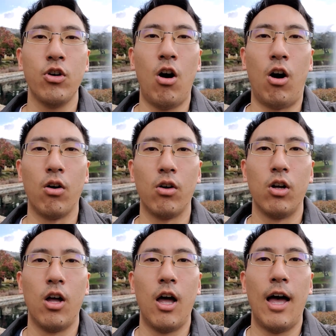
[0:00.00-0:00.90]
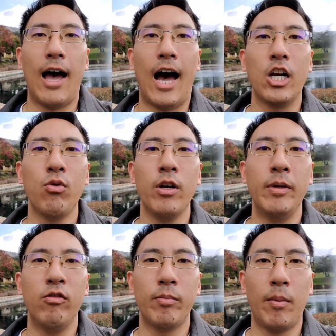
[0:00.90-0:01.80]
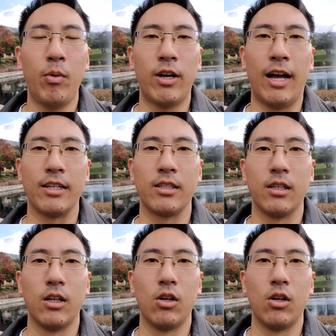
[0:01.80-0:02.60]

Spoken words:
all, how do you want to be remembered as?